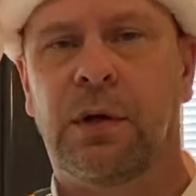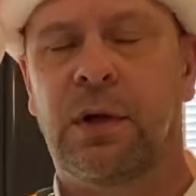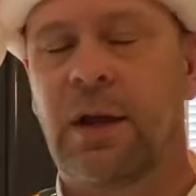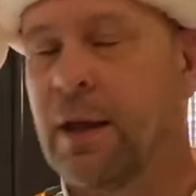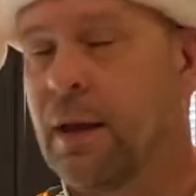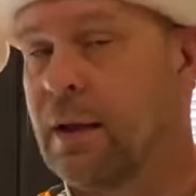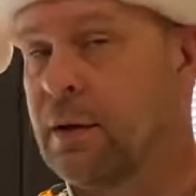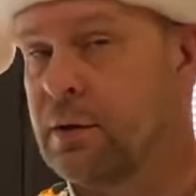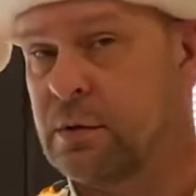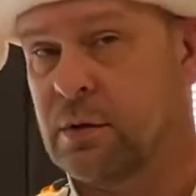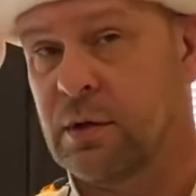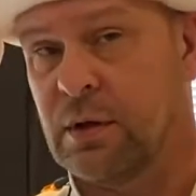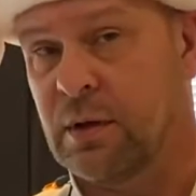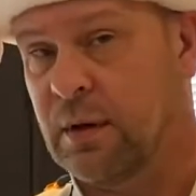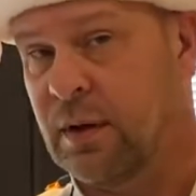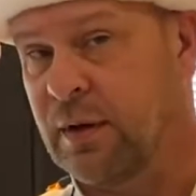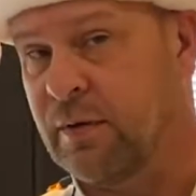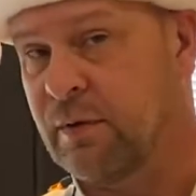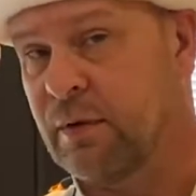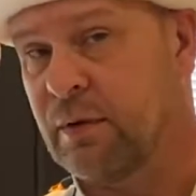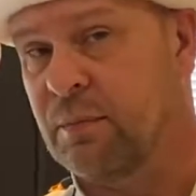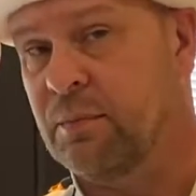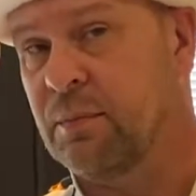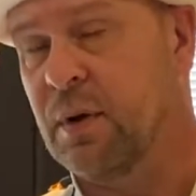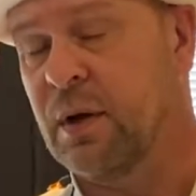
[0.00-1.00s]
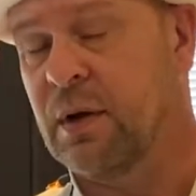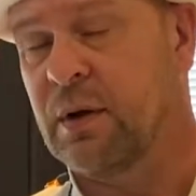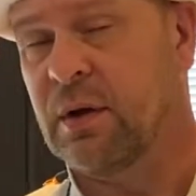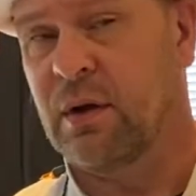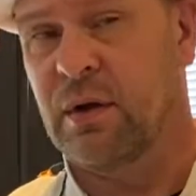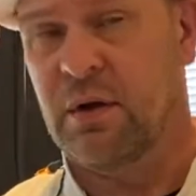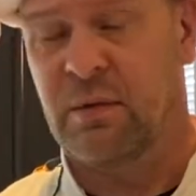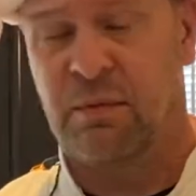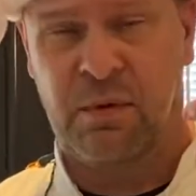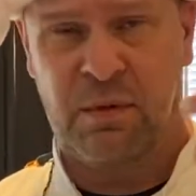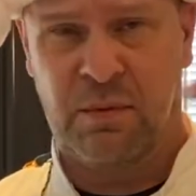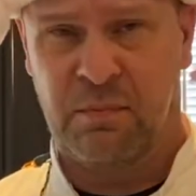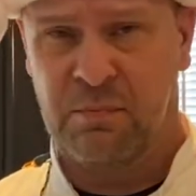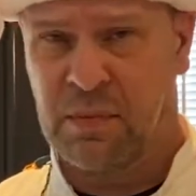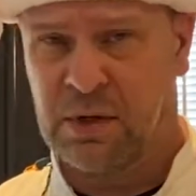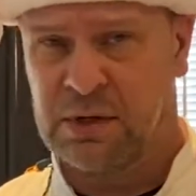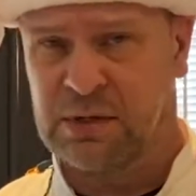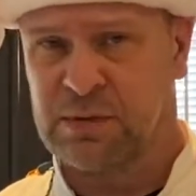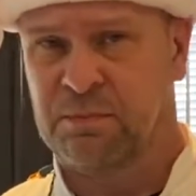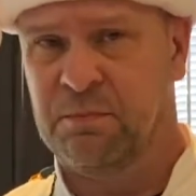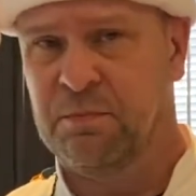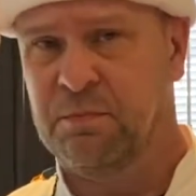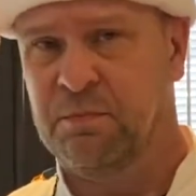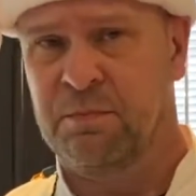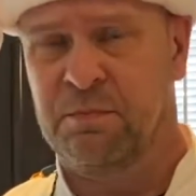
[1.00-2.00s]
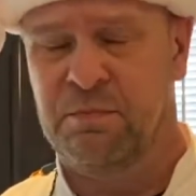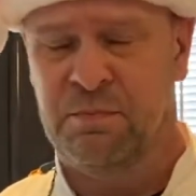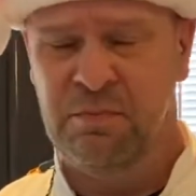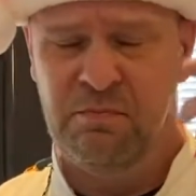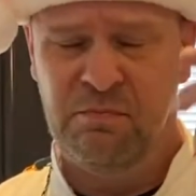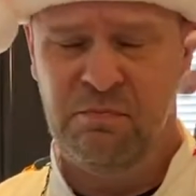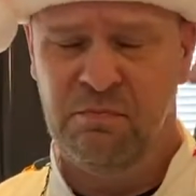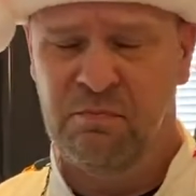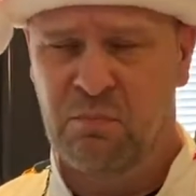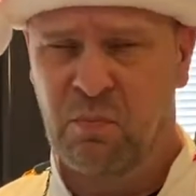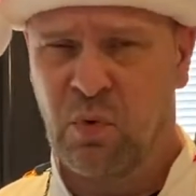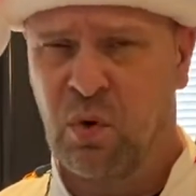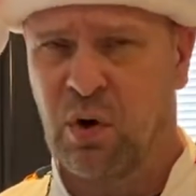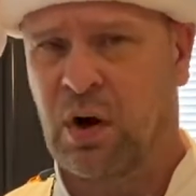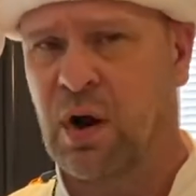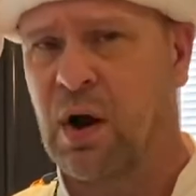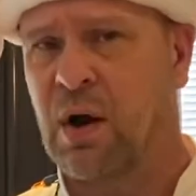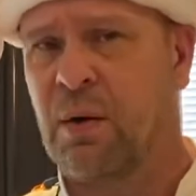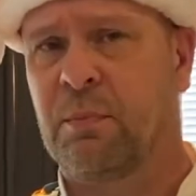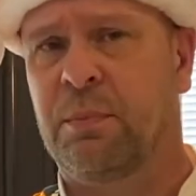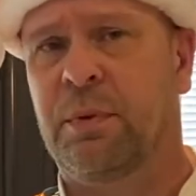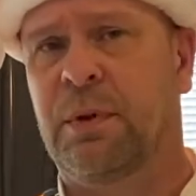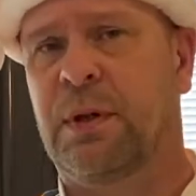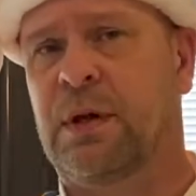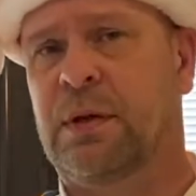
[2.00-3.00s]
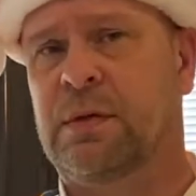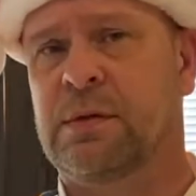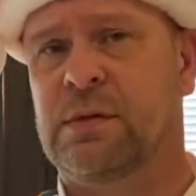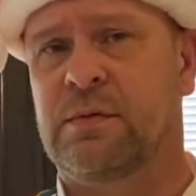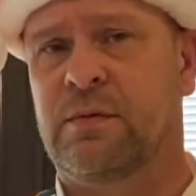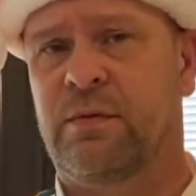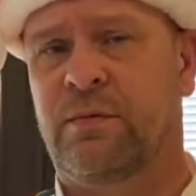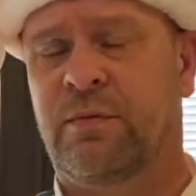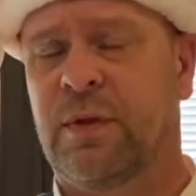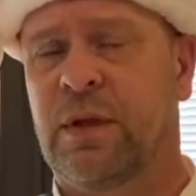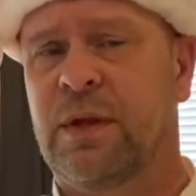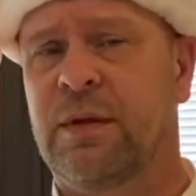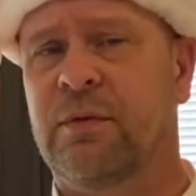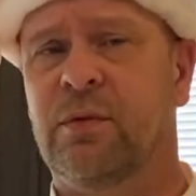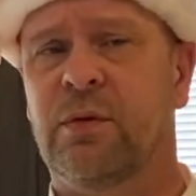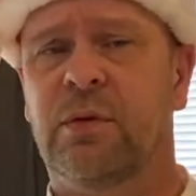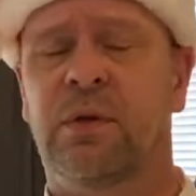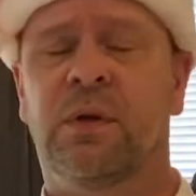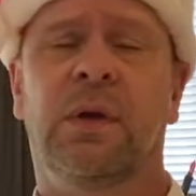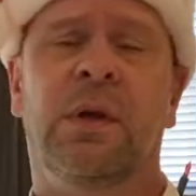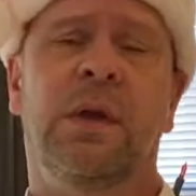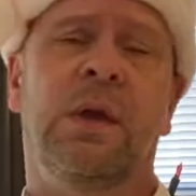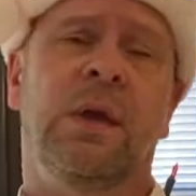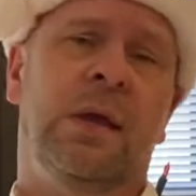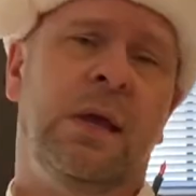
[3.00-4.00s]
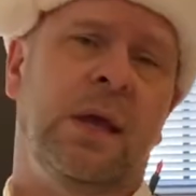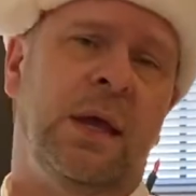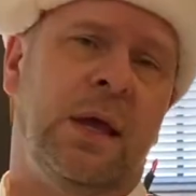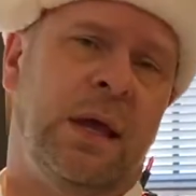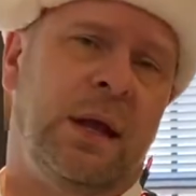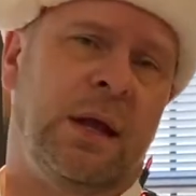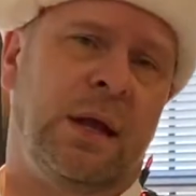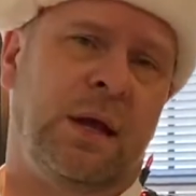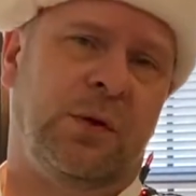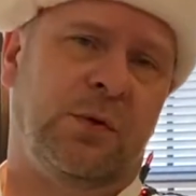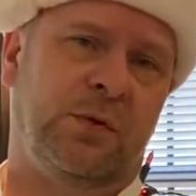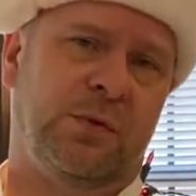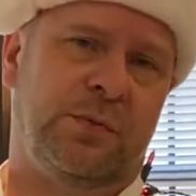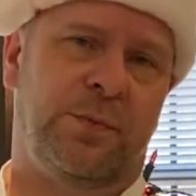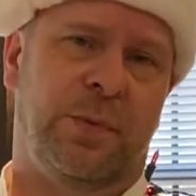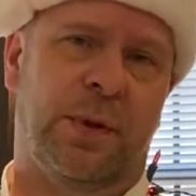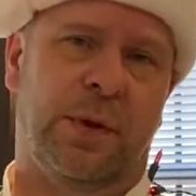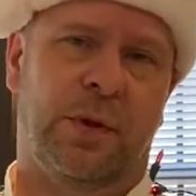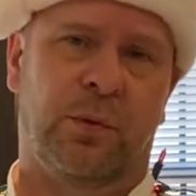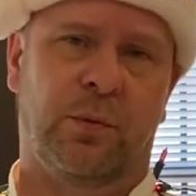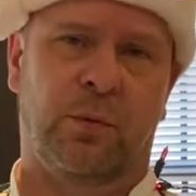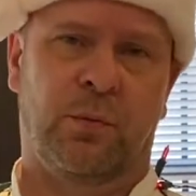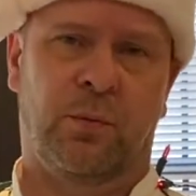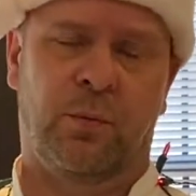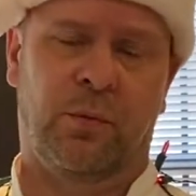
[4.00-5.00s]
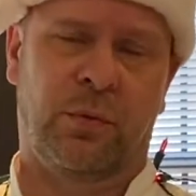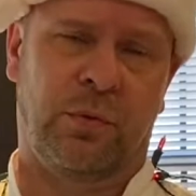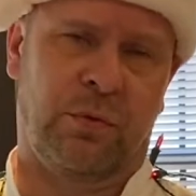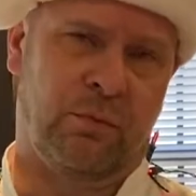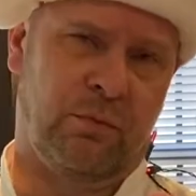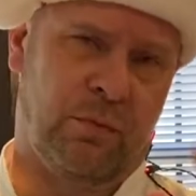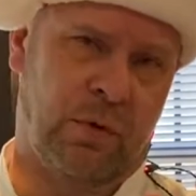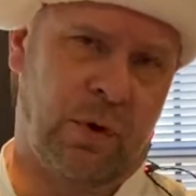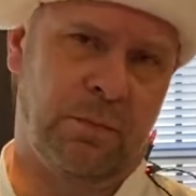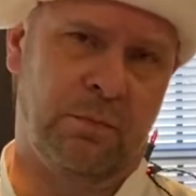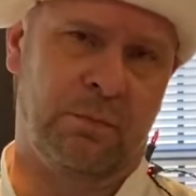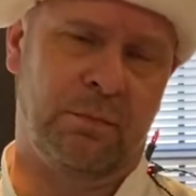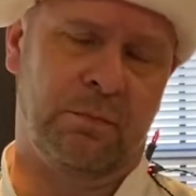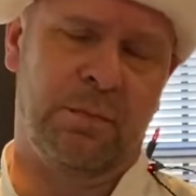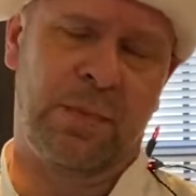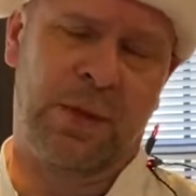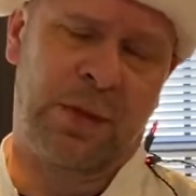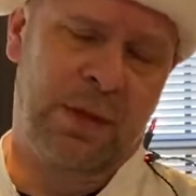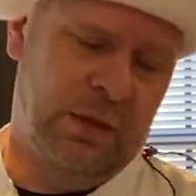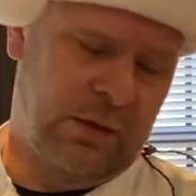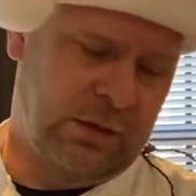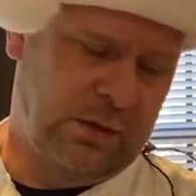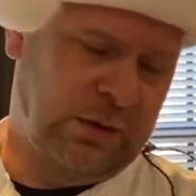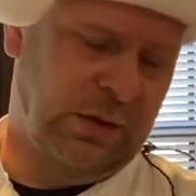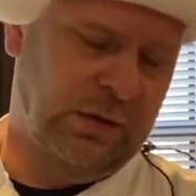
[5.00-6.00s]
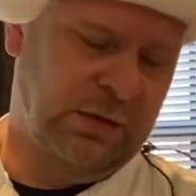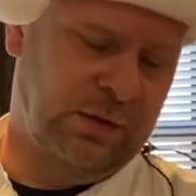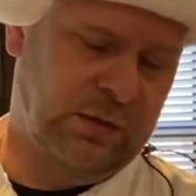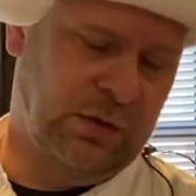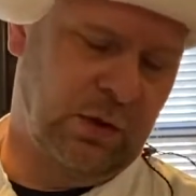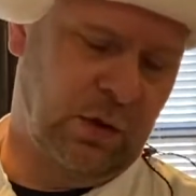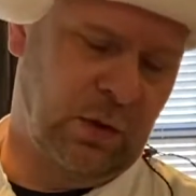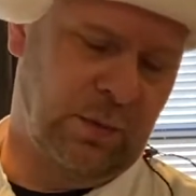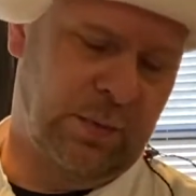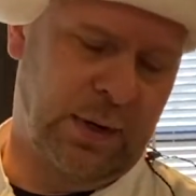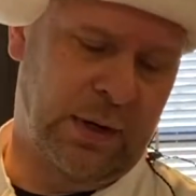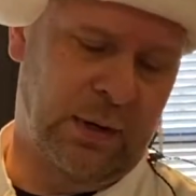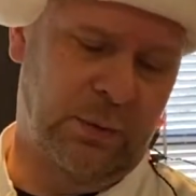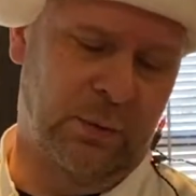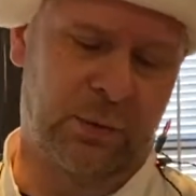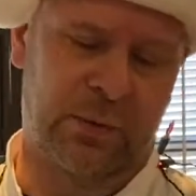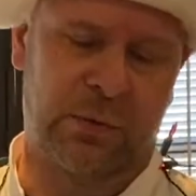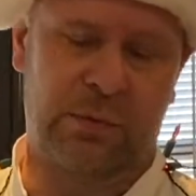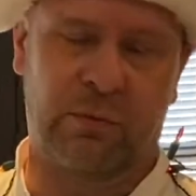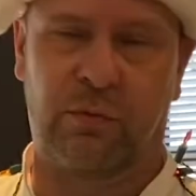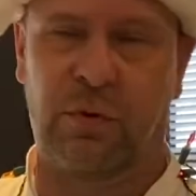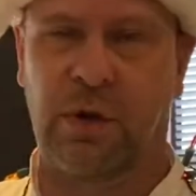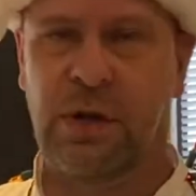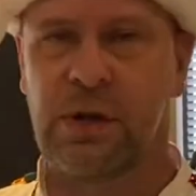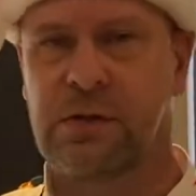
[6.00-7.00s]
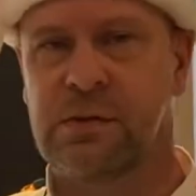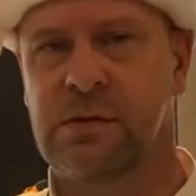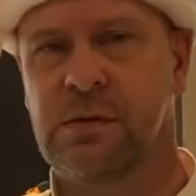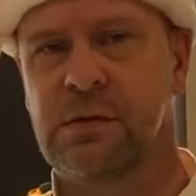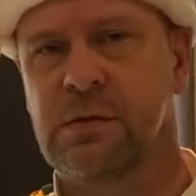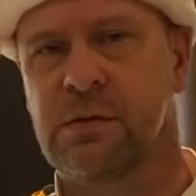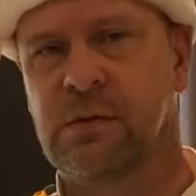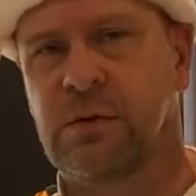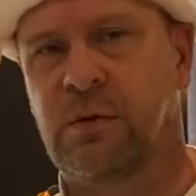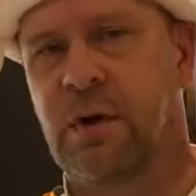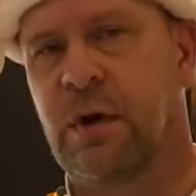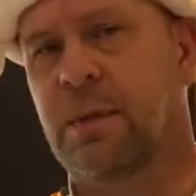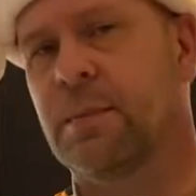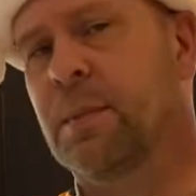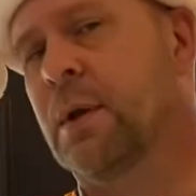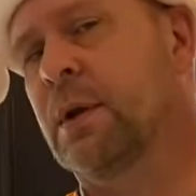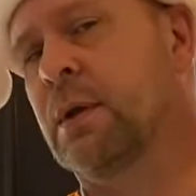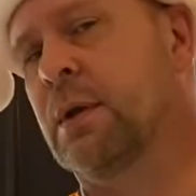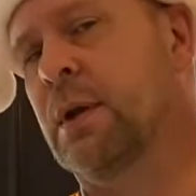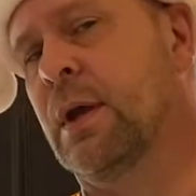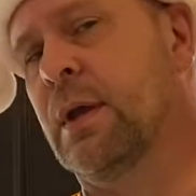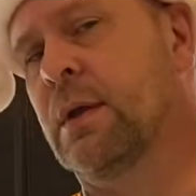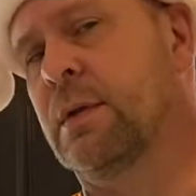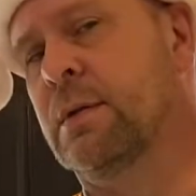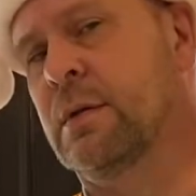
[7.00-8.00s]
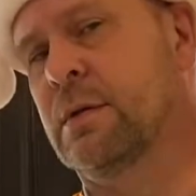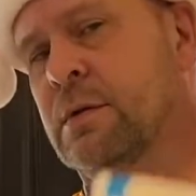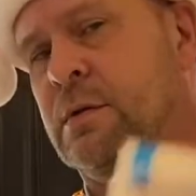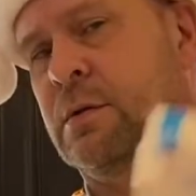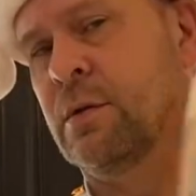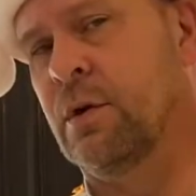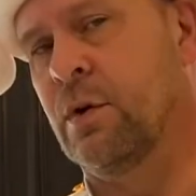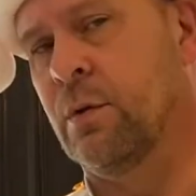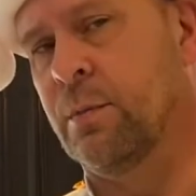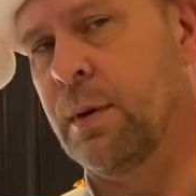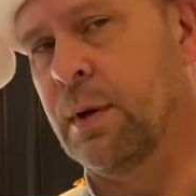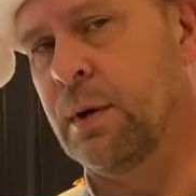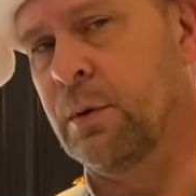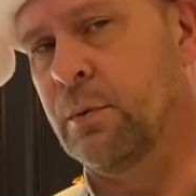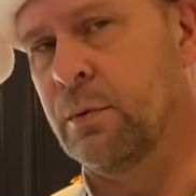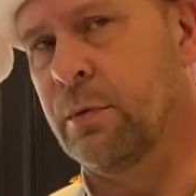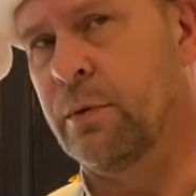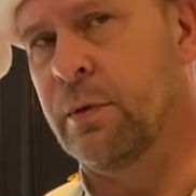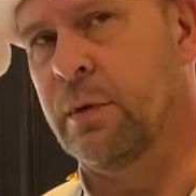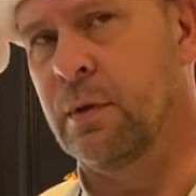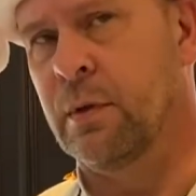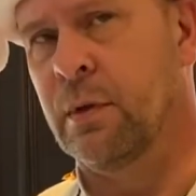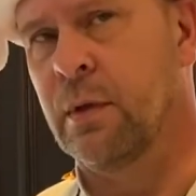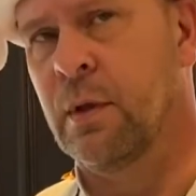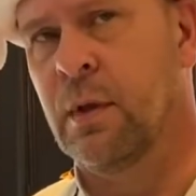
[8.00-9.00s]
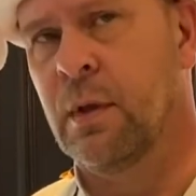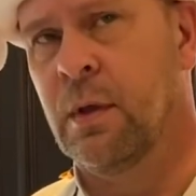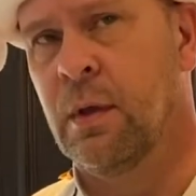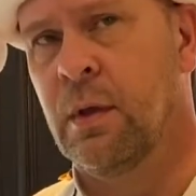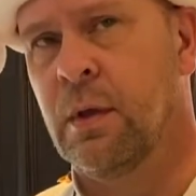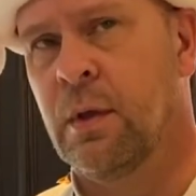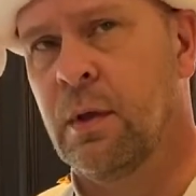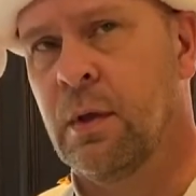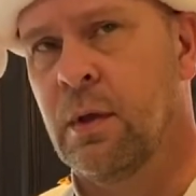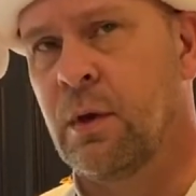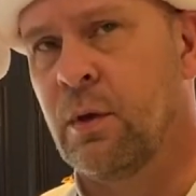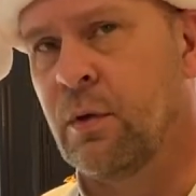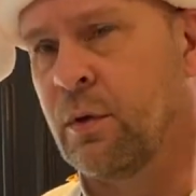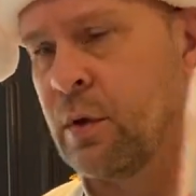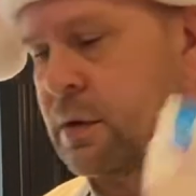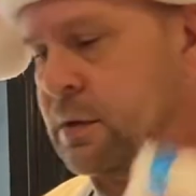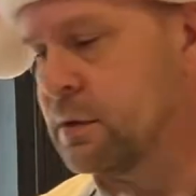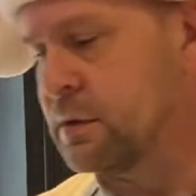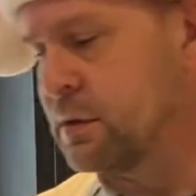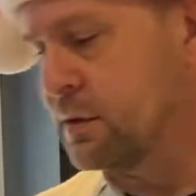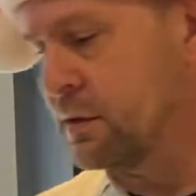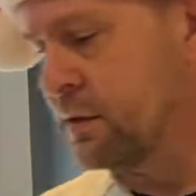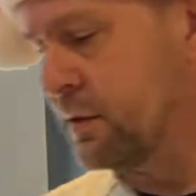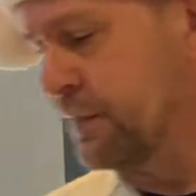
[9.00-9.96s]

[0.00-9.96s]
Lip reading: It's gonna give it a much more complex flavor, and it goes better. The rum tends to go better with the raisins. The Grand Marnier tends to go better with the raisins.